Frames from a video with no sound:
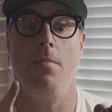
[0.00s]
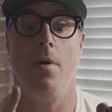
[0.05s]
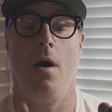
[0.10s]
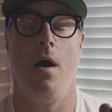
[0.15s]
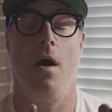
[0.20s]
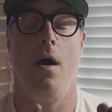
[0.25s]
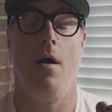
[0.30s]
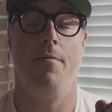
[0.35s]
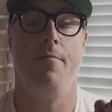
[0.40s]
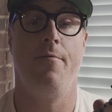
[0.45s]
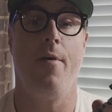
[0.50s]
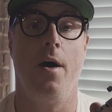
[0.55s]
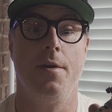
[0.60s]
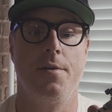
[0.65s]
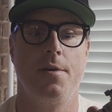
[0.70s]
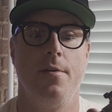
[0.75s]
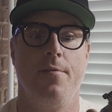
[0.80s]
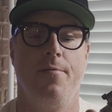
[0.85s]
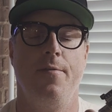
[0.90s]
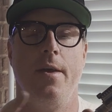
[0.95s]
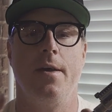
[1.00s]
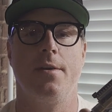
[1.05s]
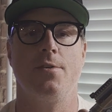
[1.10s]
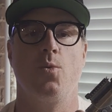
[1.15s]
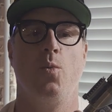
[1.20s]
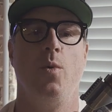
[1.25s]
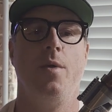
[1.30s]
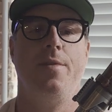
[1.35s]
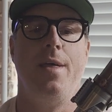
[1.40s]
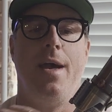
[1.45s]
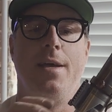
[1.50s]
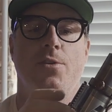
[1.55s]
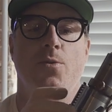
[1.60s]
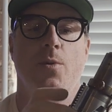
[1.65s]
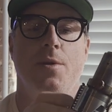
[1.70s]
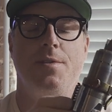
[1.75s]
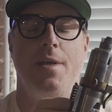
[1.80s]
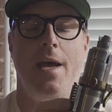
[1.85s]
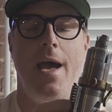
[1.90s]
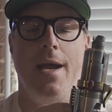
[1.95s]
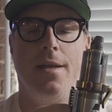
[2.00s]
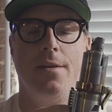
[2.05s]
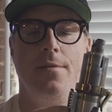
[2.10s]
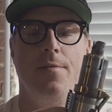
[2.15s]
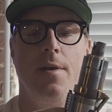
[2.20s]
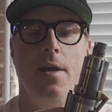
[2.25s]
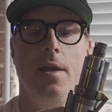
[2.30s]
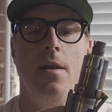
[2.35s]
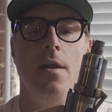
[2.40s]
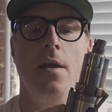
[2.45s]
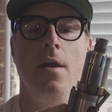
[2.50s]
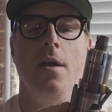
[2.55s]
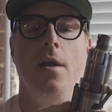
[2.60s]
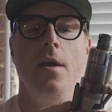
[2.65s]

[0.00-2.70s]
uh, font configs with that twist to activate.